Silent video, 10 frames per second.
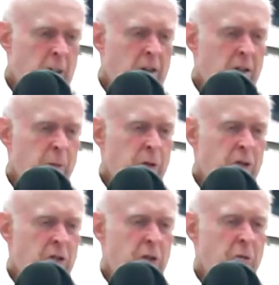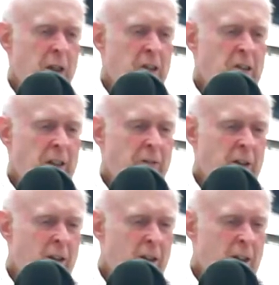His number is
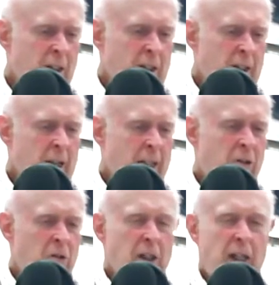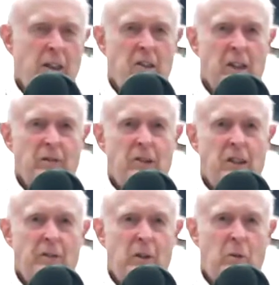
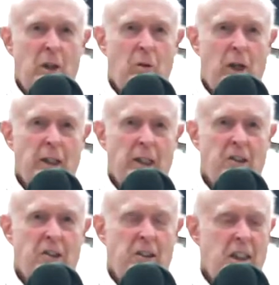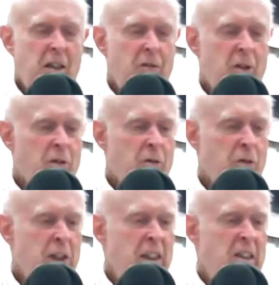317-938-7711. That's Steve
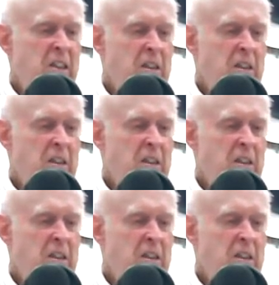Freeze.